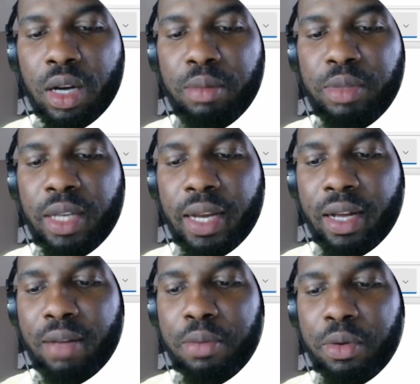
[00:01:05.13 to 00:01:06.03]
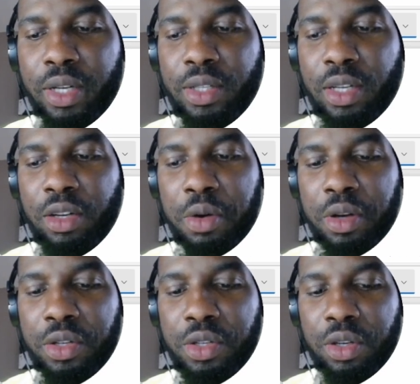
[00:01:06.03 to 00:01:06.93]
select components and create the
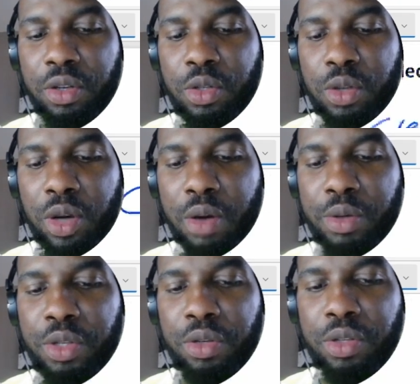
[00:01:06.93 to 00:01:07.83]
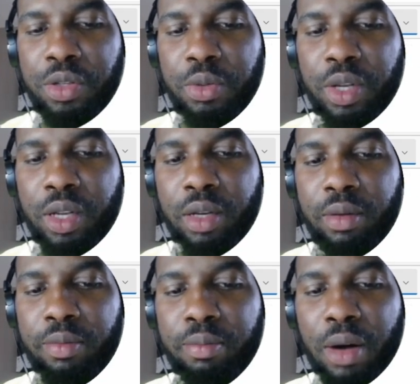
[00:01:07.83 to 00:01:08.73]
circuit. So our circuit is, we need a
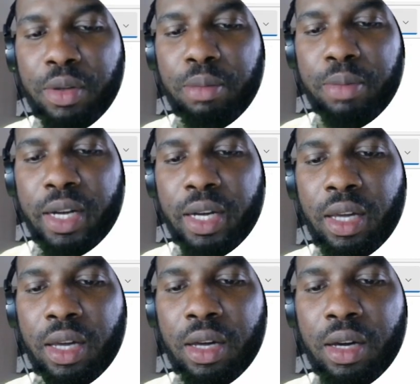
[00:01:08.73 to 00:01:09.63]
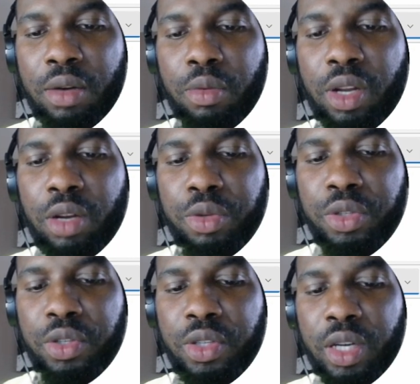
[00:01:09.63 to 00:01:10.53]
power supply, we need a
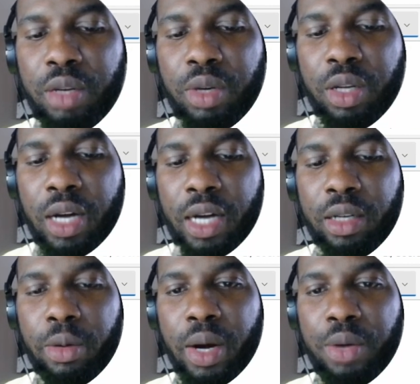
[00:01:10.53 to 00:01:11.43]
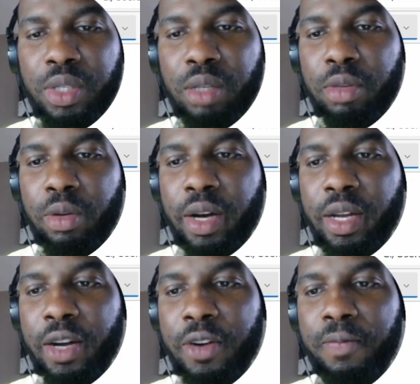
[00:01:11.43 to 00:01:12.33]
resistor, and we're going to add a ground symbol right here.